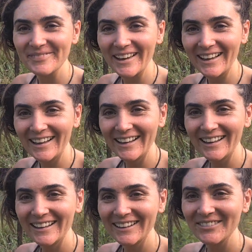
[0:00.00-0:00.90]

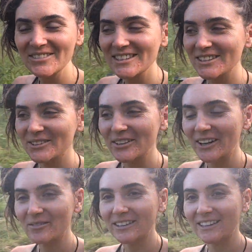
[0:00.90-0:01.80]
I'm so
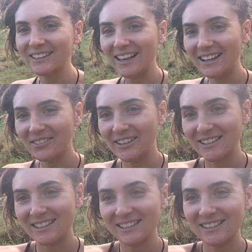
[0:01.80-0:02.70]
happy.
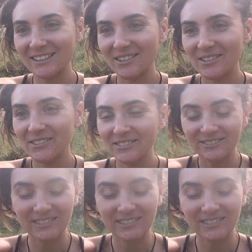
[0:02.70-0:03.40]
Anyways, so